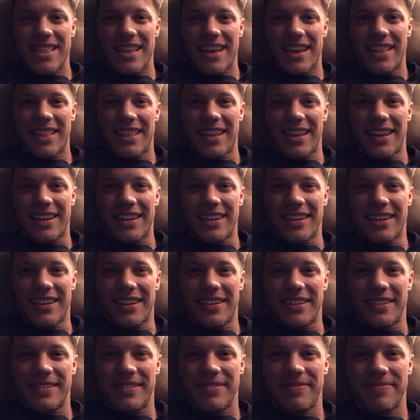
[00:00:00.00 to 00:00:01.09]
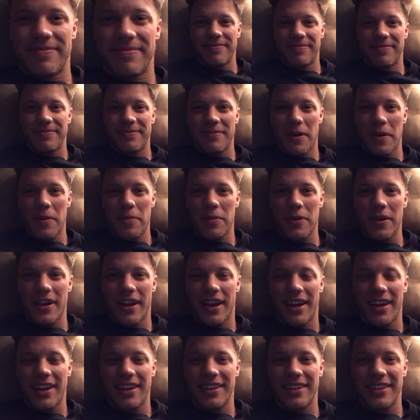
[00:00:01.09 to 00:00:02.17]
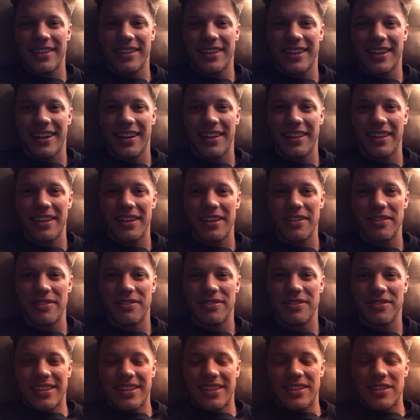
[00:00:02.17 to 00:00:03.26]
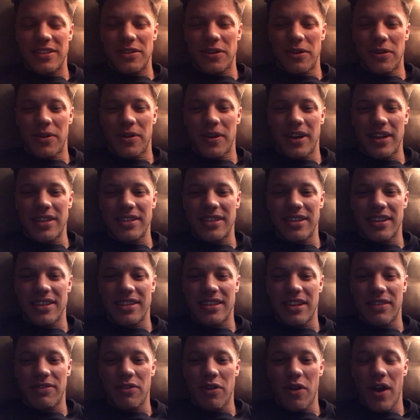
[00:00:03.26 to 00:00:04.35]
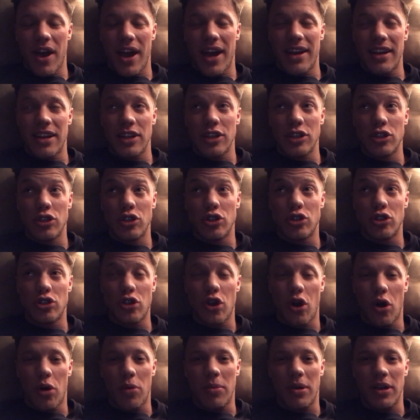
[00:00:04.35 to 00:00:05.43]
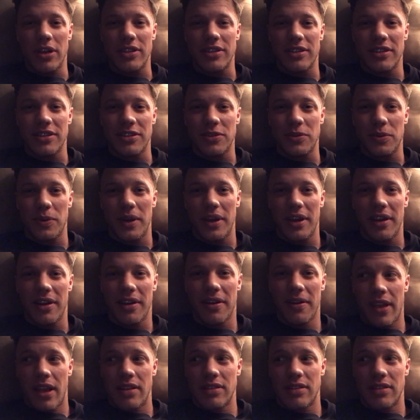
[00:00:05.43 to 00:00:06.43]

And then one more night and then I leave. It's so crazy because I've cried so much this week.